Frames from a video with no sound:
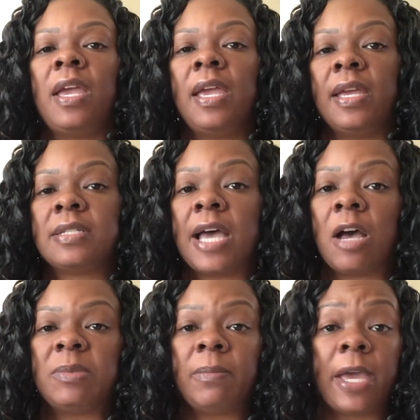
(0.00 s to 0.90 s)
and
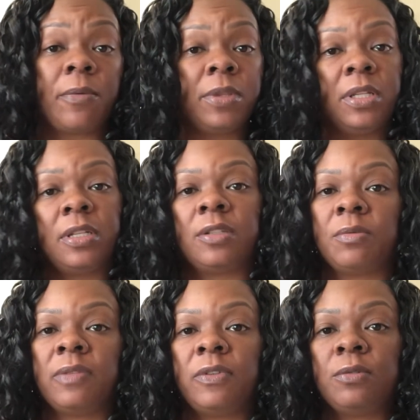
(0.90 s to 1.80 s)
I'll be back with another
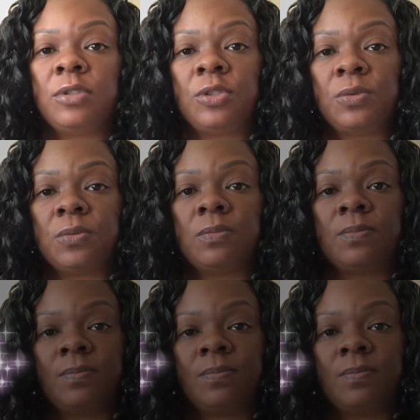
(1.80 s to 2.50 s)
review soon.